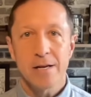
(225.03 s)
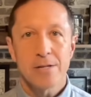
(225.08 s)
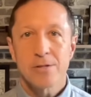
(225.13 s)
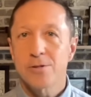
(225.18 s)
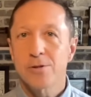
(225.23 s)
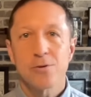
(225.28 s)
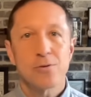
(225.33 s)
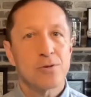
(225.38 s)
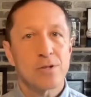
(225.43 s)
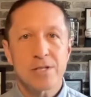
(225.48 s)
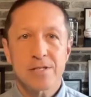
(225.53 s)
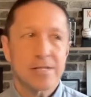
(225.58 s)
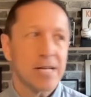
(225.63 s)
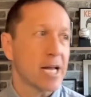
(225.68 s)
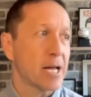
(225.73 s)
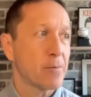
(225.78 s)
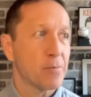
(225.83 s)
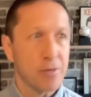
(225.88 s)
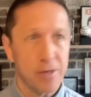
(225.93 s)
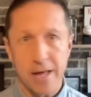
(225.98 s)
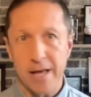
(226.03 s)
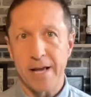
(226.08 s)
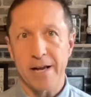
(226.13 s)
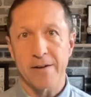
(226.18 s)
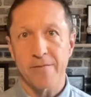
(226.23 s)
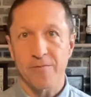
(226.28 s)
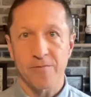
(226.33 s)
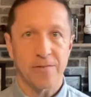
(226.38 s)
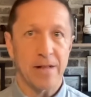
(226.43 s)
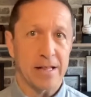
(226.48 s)
do the same
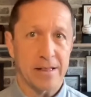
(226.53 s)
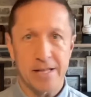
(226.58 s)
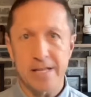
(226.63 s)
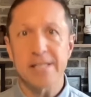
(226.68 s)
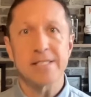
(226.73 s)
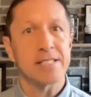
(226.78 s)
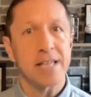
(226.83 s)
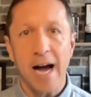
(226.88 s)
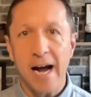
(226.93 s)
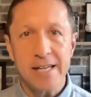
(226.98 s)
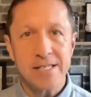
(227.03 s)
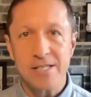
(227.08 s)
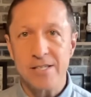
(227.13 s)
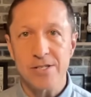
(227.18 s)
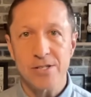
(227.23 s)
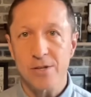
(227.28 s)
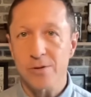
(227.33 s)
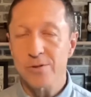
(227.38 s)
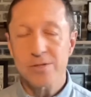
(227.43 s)
thing that these guys can do.